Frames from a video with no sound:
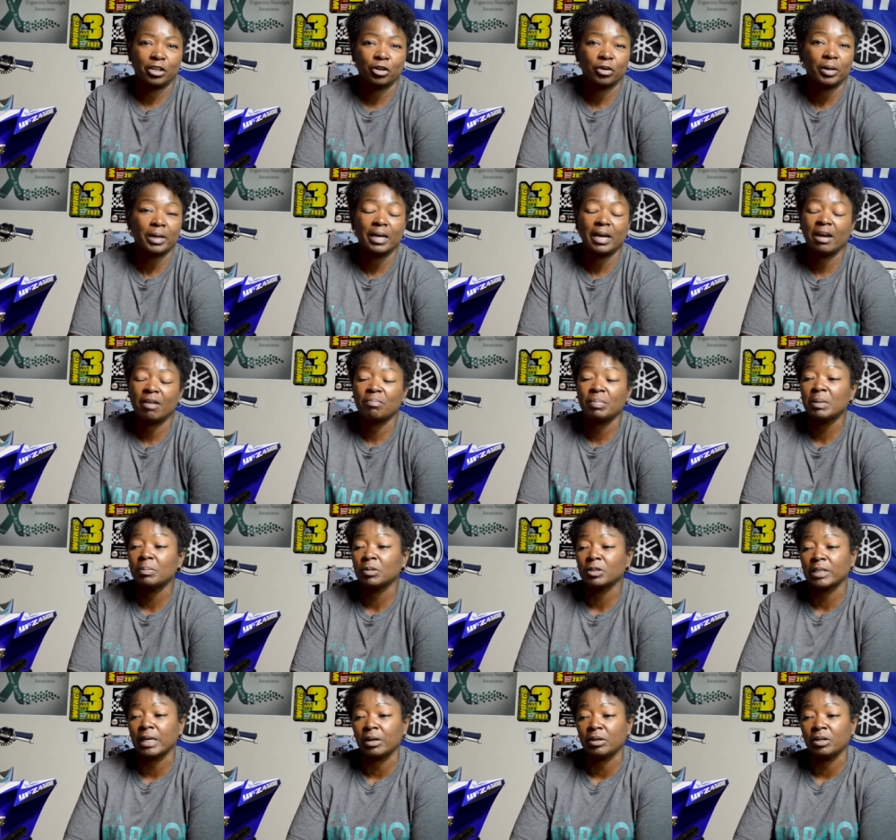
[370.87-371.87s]
You're going to have
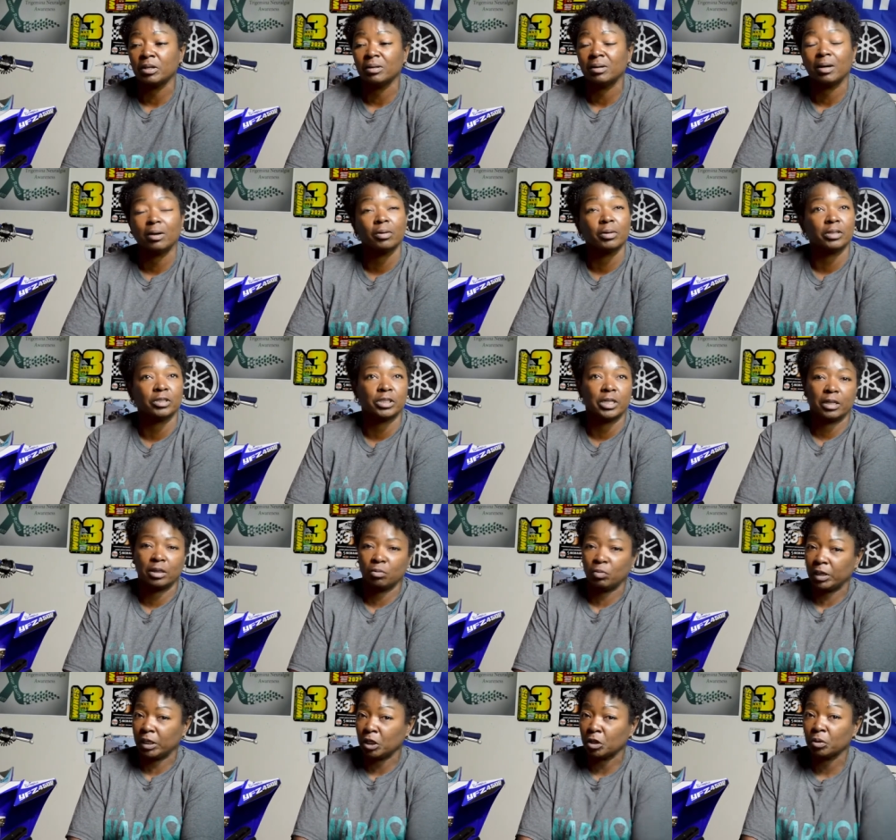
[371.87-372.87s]
people tell you, oh, there's
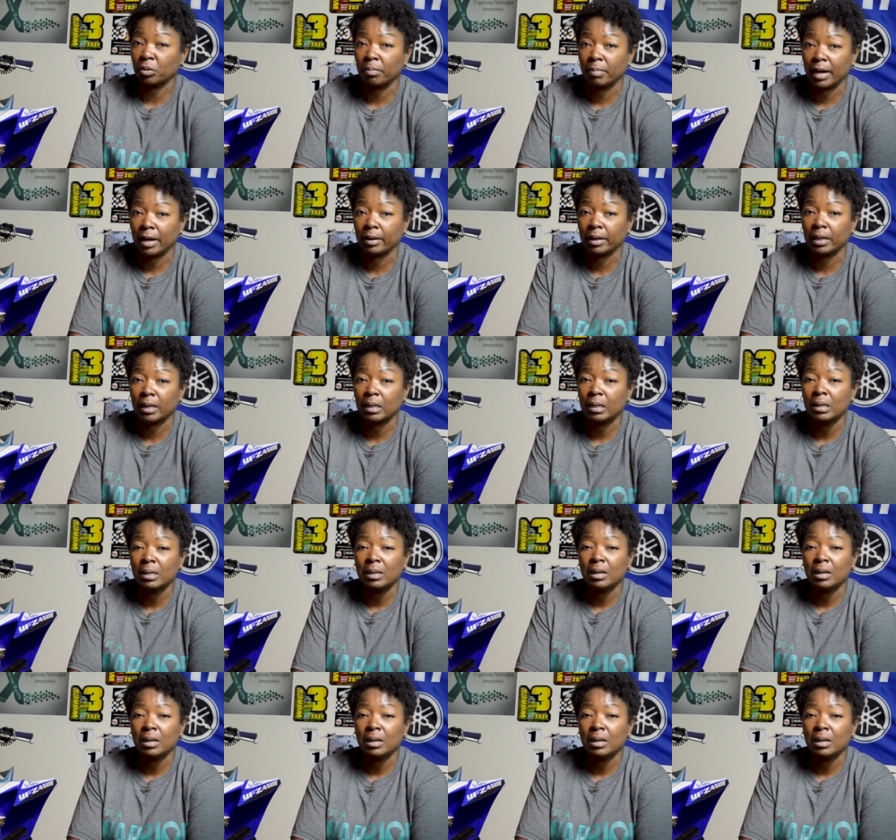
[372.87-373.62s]
nothing we can do about it.